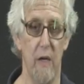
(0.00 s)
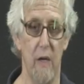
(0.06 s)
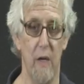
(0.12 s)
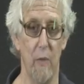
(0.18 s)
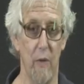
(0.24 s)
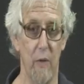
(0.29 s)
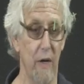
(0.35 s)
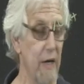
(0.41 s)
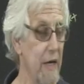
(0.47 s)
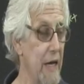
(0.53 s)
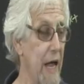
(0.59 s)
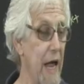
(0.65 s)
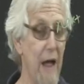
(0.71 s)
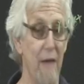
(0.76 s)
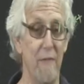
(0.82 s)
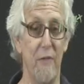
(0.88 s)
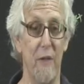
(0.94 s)
And we're going to
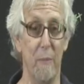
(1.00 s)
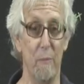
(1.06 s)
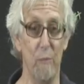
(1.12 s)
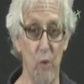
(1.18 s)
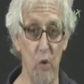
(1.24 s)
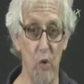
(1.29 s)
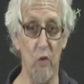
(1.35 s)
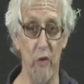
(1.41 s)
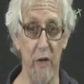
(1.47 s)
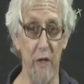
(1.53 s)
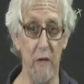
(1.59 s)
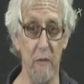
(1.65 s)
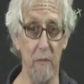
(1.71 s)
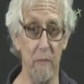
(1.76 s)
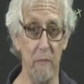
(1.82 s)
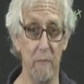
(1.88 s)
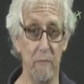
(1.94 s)
have them move it
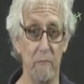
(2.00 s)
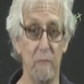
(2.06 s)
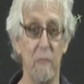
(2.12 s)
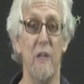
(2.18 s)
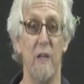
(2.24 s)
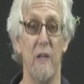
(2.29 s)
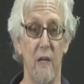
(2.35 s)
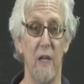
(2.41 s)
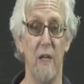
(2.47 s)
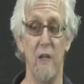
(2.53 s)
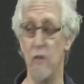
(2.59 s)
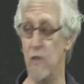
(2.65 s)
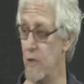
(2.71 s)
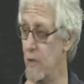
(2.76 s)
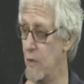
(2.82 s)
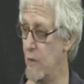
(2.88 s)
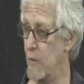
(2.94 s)

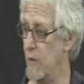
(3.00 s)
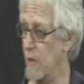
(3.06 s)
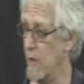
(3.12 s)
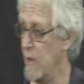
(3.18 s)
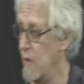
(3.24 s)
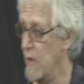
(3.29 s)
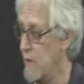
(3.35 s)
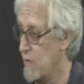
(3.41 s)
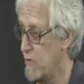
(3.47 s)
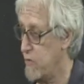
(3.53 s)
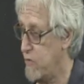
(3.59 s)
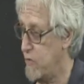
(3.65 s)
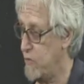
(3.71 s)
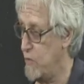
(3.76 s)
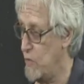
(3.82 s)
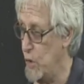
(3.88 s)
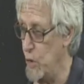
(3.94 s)
into
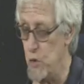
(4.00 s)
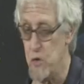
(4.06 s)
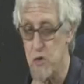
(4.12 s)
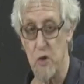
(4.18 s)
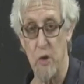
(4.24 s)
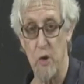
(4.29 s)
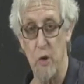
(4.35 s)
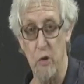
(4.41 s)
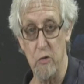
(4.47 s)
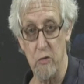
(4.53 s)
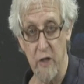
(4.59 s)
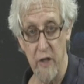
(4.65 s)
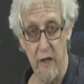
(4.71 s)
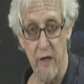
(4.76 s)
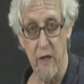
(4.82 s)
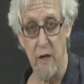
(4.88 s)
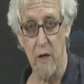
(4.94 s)
toSTR over
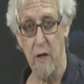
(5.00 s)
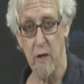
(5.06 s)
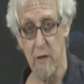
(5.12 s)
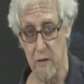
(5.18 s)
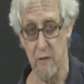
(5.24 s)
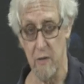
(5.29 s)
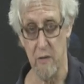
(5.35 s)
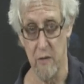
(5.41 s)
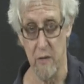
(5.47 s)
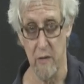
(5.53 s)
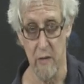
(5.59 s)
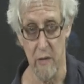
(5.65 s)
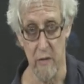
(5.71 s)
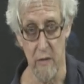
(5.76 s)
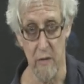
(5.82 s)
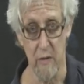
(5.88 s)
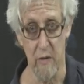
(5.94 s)
here.
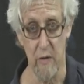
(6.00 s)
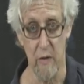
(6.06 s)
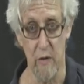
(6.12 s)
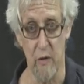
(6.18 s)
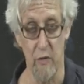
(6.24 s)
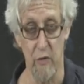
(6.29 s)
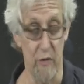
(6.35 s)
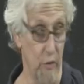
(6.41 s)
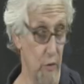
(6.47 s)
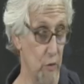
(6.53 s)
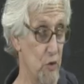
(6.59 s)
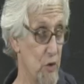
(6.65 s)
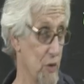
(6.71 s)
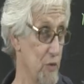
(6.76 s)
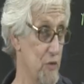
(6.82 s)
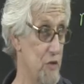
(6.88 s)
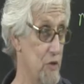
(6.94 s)
So
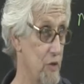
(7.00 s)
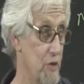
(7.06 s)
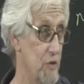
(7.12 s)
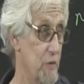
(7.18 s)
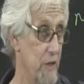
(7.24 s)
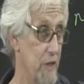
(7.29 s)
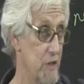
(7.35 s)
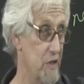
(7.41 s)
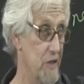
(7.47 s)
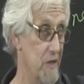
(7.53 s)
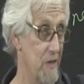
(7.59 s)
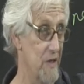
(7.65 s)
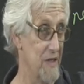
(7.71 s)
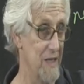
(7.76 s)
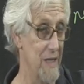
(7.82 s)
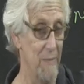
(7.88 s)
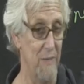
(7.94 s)
toSTR's register
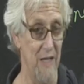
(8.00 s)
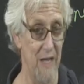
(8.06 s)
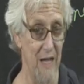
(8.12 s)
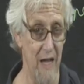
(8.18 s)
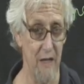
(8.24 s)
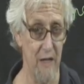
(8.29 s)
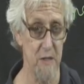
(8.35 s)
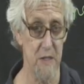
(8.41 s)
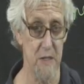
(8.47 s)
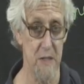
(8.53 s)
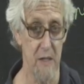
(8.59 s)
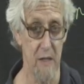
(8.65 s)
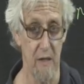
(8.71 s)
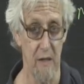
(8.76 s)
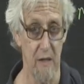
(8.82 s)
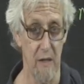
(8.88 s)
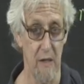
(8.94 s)
is EBX.
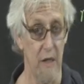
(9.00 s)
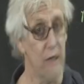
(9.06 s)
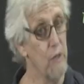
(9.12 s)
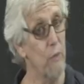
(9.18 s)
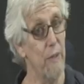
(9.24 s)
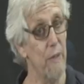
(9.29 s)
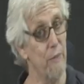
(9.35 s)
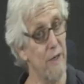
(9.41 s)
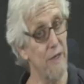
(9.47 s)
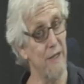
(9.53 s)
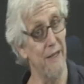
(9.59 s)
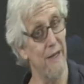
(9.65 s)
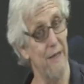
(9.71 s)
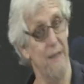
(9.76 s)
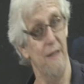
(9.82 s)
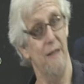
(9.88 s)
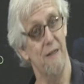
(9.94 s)
We want to
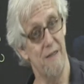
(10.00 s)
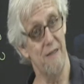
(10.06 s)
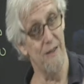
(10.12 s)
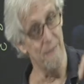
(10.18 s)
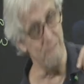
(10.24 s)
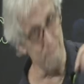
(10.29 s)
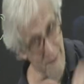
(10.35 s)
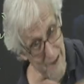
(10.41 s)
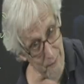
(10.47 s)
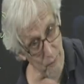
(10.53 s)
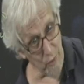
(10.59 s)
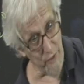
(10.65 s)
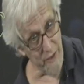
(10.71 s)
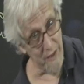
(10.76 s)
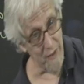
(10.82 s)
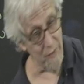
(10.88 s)
get it into the memory,